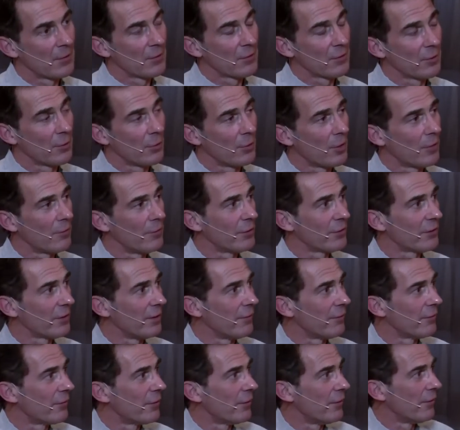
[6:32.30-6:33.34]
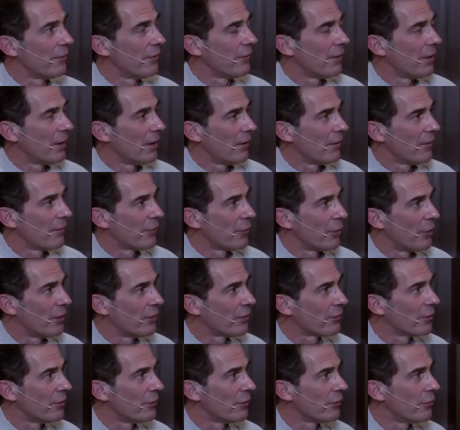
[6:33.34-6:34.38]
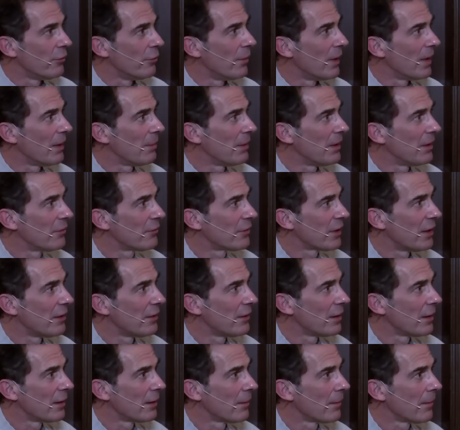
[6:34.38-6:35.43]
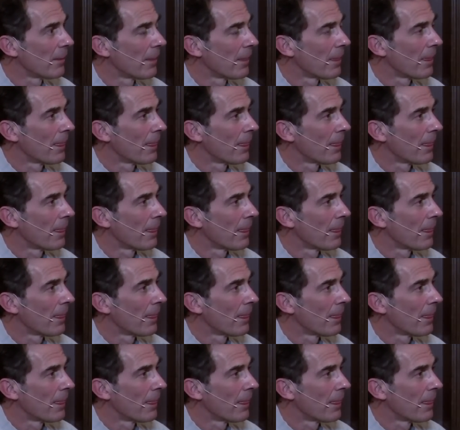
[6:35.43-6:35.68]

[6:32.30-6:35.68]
So obviously, for instance, you may be attending,